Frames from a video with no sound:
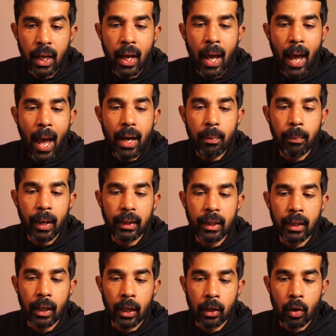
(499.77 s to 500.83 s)
and
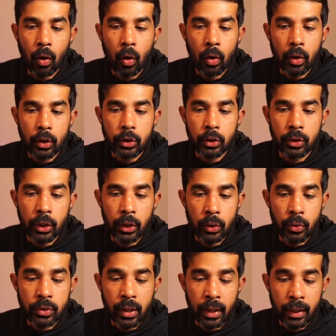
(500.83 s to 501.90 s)
making a call to the
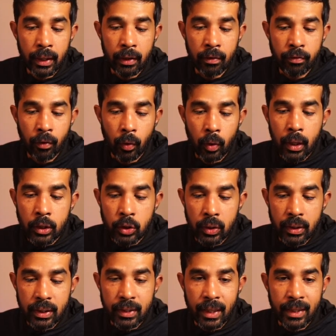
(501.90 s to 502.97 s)
user info. So
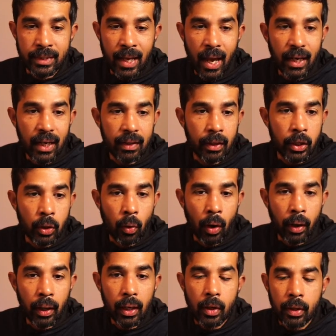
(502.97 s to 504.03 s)
this is exactly the
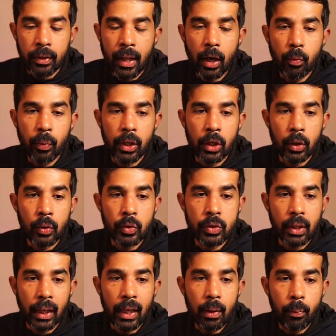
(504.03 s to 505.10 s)
URL that we used
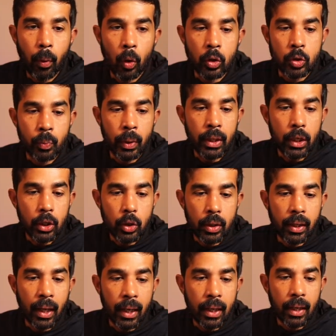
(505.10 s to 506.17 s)
in Postman to
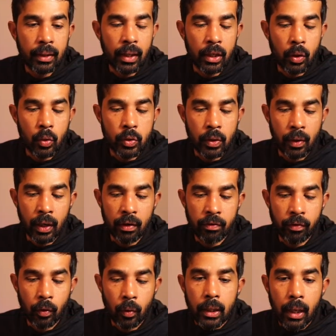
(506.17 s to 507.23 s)
get the user
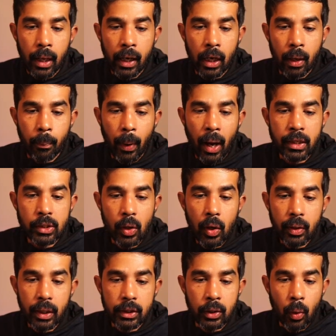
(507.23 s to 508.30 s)
info. It will pass on
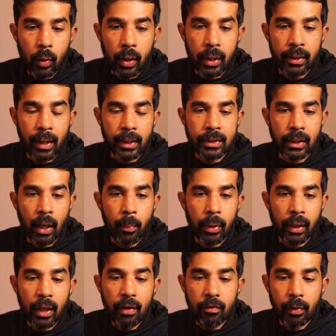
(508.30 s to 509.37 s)
the token that's
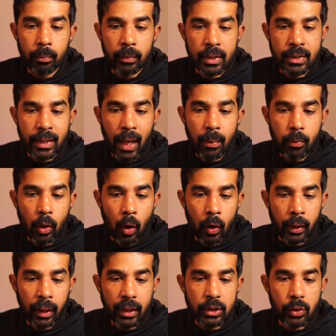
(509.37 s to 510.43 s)
coming in from the same
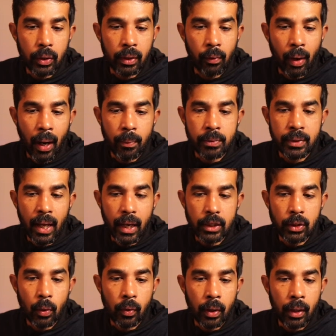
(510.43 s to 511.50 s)
context. So it grabs that
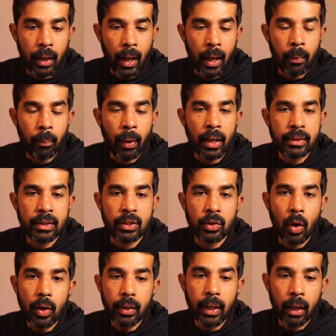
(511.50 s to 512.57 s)
token and passes
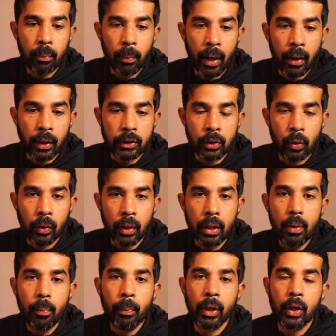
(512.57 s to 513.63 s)
on that bearer token
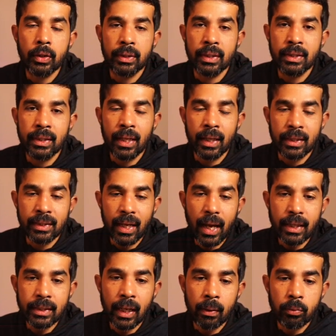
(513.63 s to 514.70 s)
because it's the exact
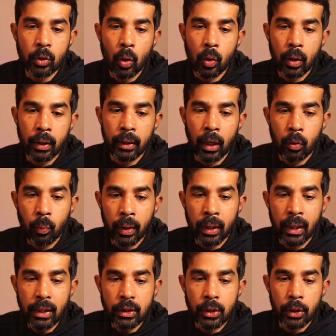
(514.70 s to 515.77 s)
same token that we
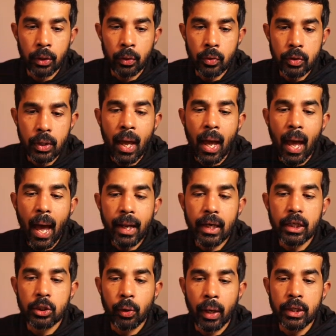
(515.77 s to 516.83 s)
need to use. And it
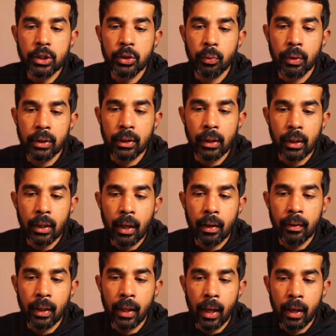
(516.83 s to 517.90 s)
tries to return
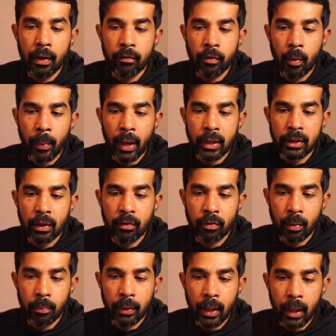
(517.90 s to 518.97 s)
the information
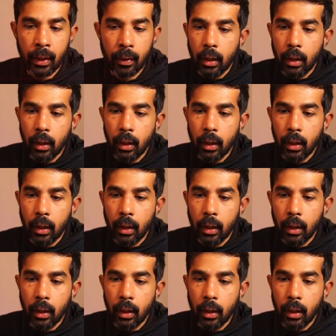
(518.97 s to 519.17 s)
from there.